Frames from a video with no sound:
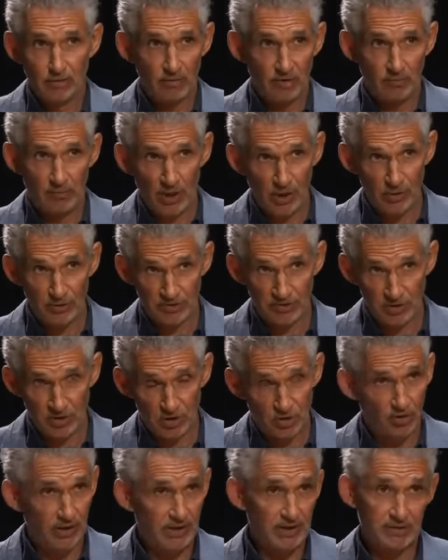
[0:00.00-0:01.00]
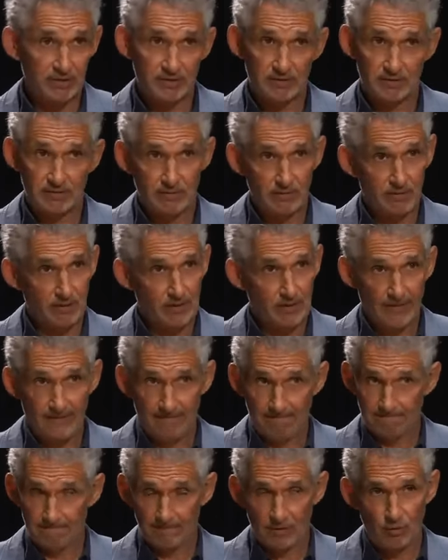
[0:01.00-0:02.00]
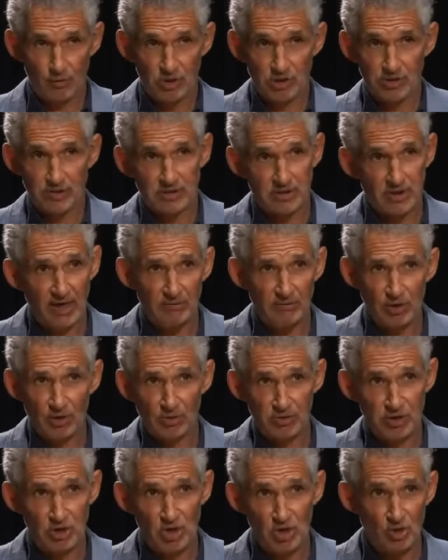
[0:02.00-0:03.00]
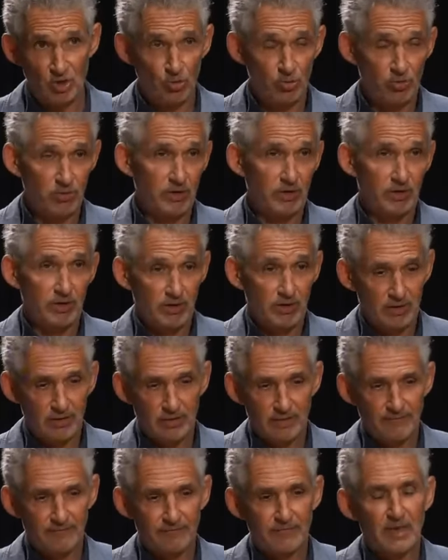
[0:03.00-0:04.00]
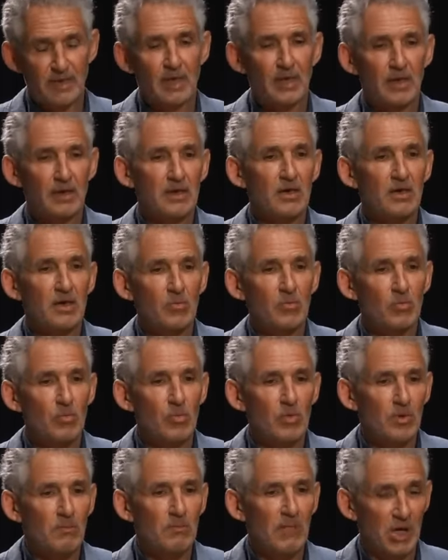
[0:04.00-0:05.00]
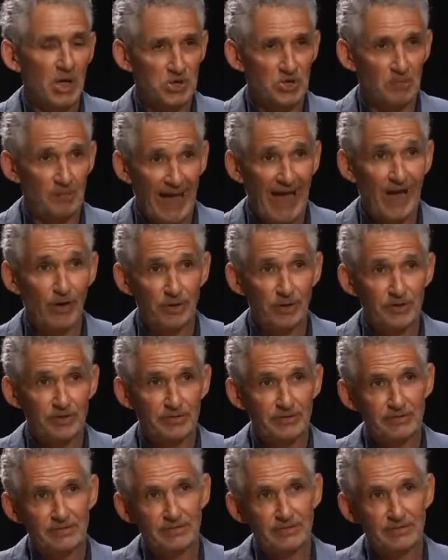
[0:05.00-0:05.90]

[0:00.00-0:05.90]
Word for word: with bones and joints, which at the time no one knew you know, much about.